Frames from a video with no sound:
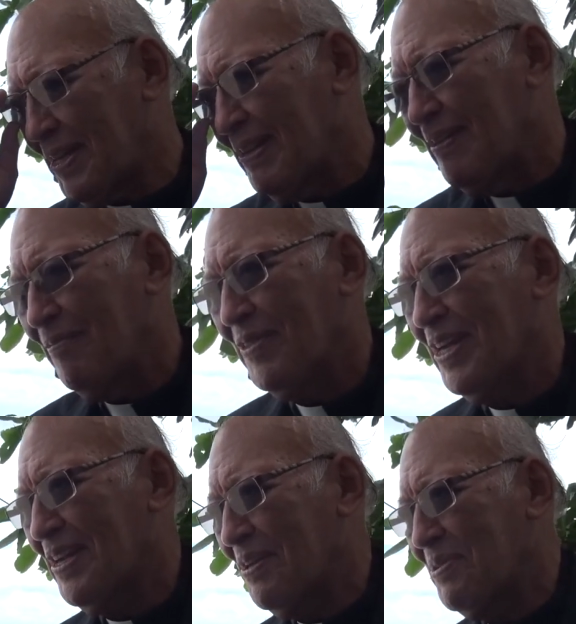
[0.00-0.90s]

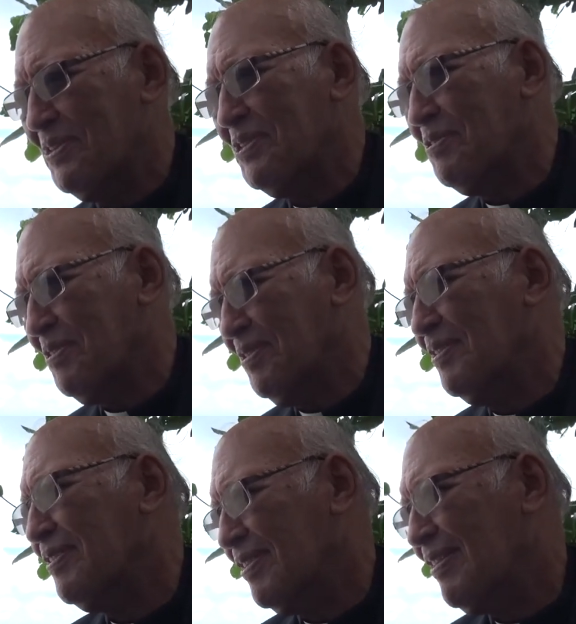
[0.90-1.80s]
And I want to
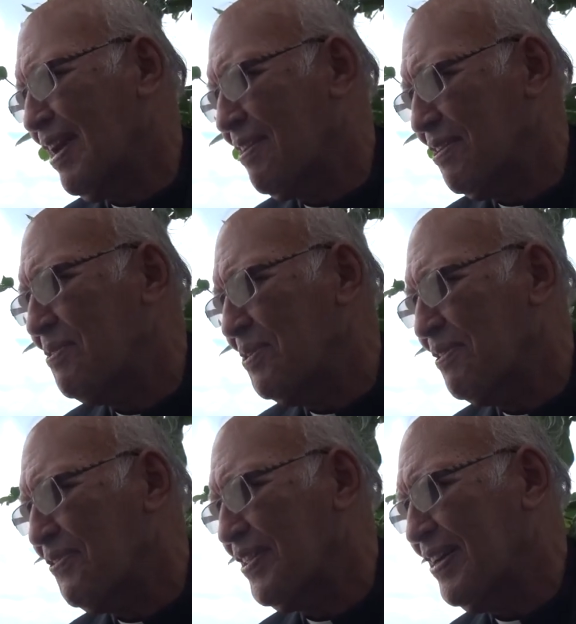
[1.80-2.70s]
thank you
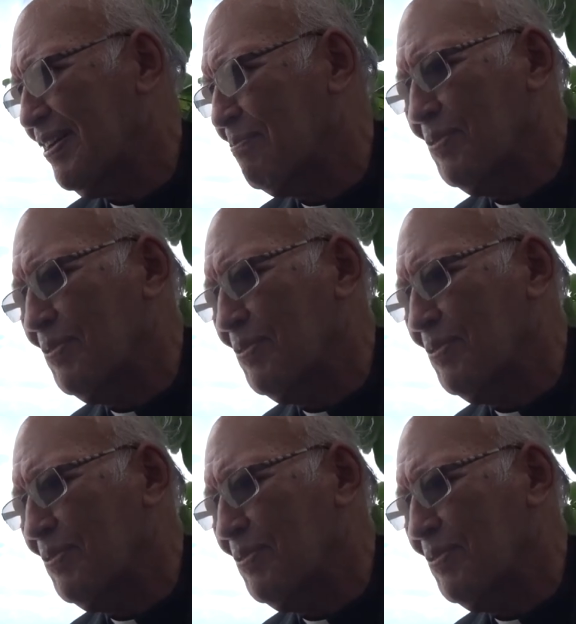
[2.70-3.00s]
all for that.